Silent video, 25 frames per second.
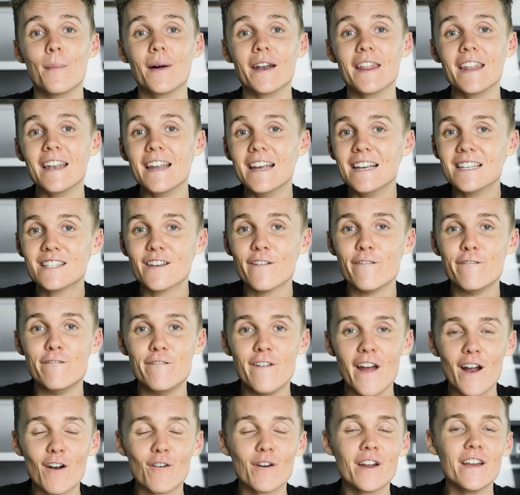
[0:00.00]
but it is a
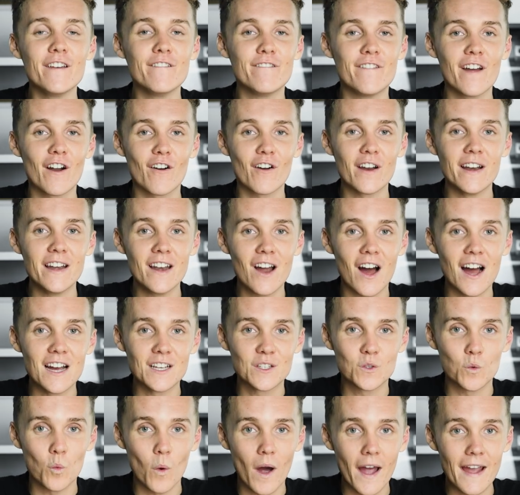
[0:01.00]
very, very
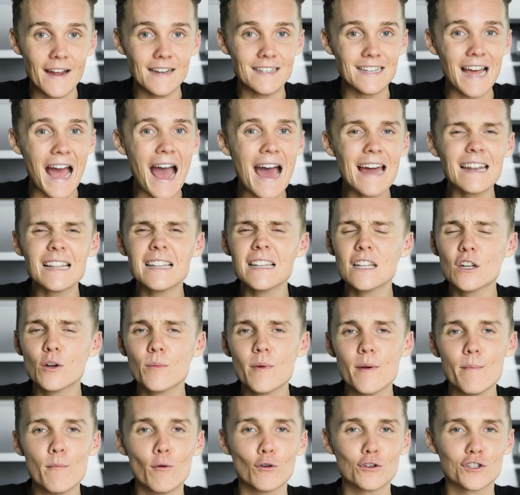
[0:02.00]
nice way to add a
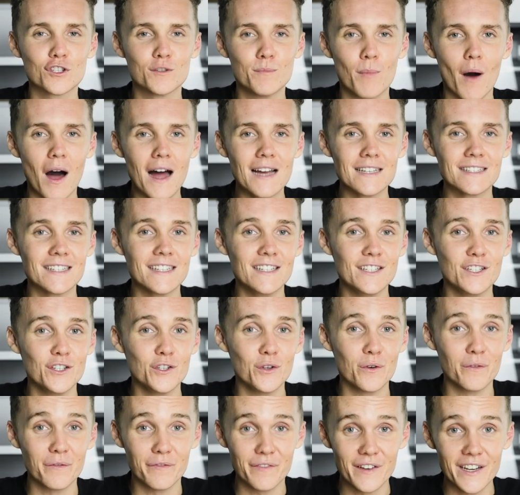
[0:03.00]
little bit more spice
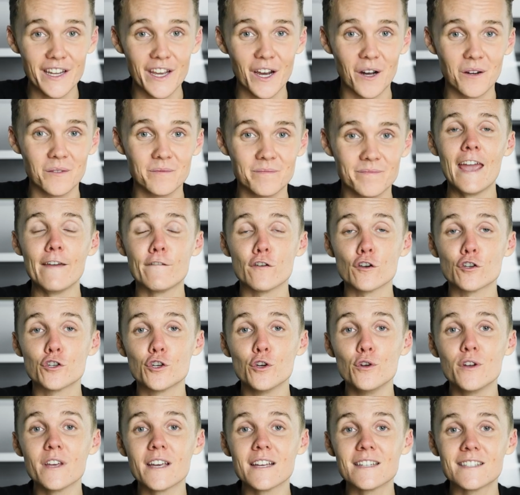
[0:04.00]
into your video. If you're
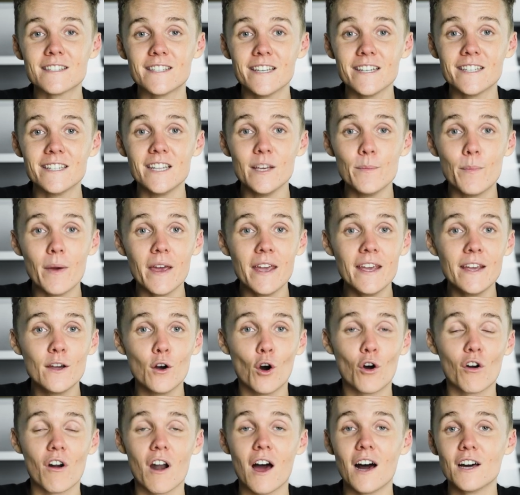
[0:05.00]
shooting at
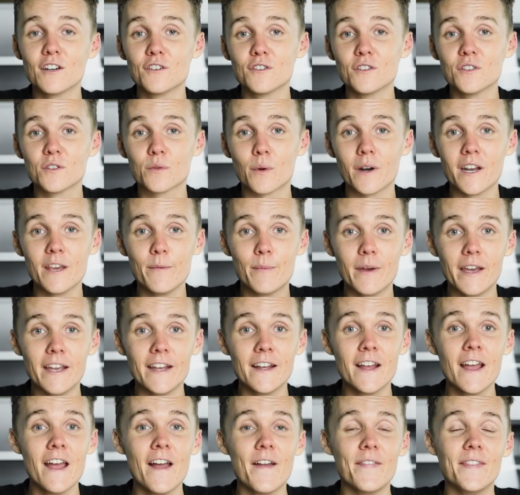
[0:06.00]
60p or
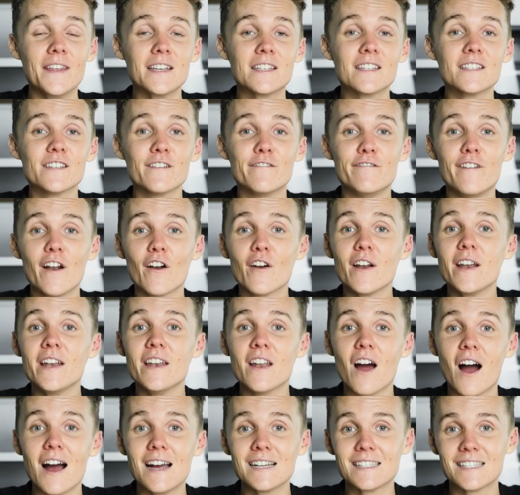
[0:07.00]
120p, this is a very
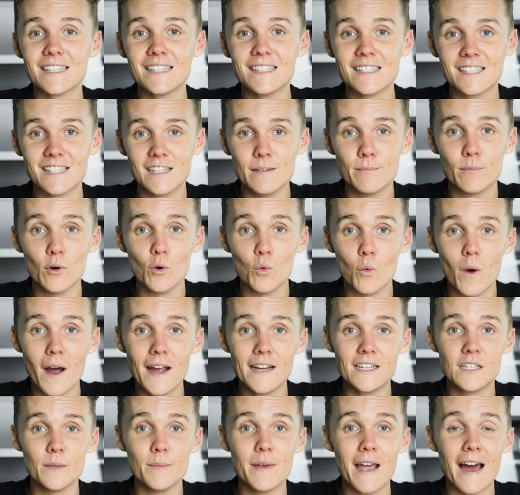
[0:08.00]
nice and simple
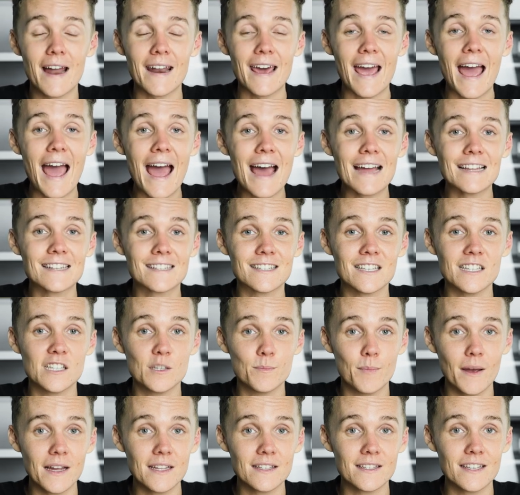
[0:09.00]
way to be able to add
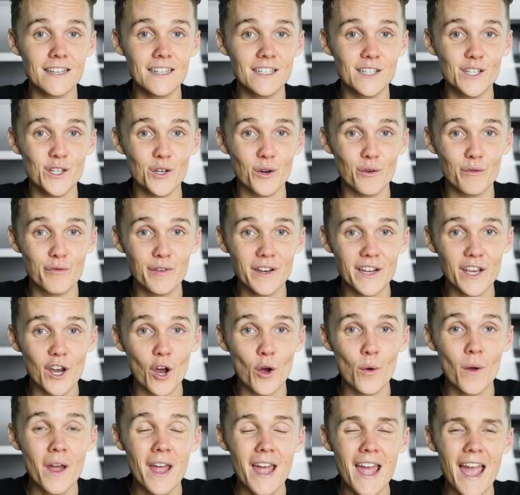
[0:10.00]
suspense into your
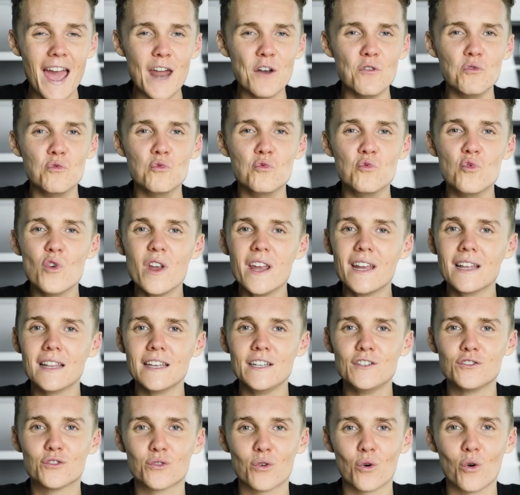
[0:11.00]
video and
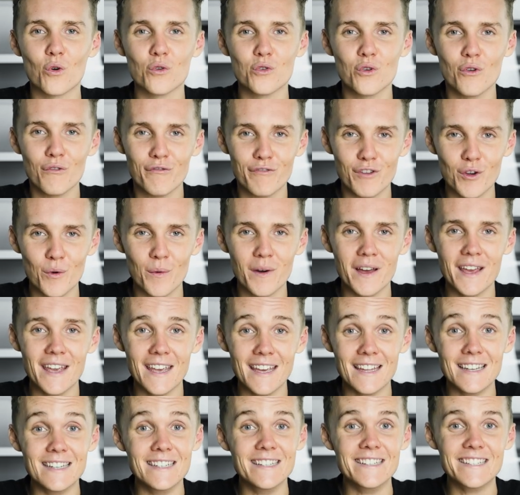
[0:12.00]
really draw your viewer
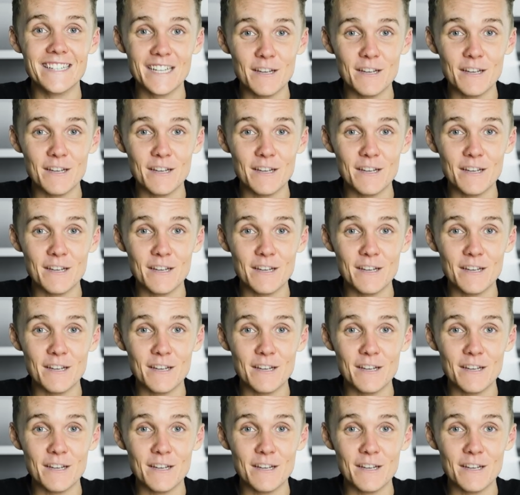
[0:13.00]
in